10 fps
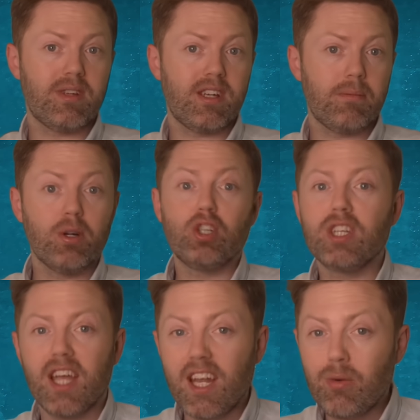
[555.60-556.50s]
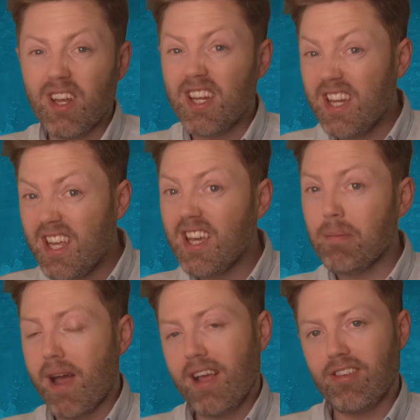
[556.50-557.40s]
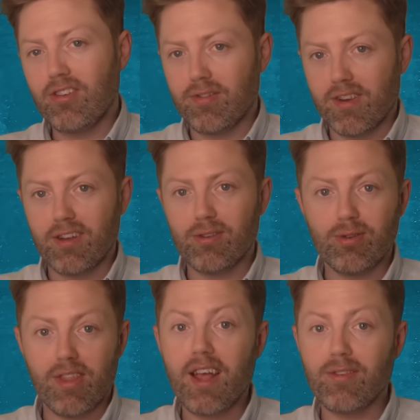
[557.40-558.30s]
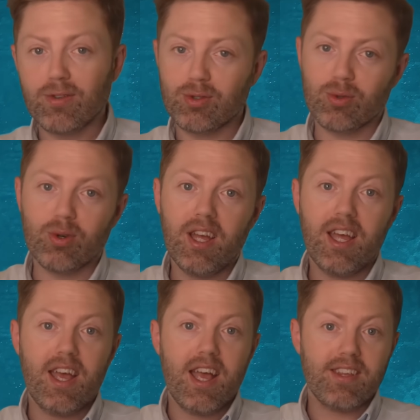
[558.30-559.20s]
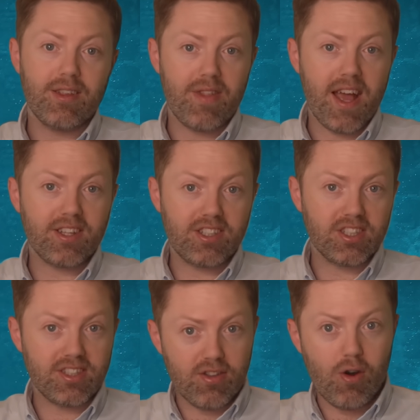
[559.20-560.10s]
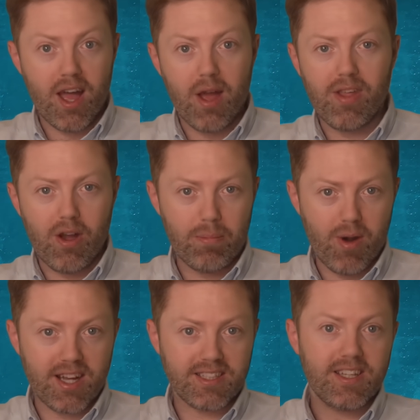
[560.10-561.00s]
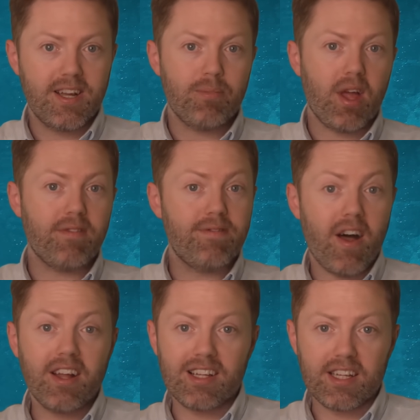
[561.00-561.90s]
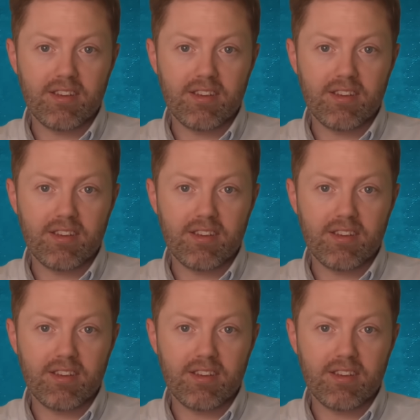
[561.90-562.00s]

be pushing it anywhere near passenger vehicles, that's for sure. So that's just not how they operate. And finally,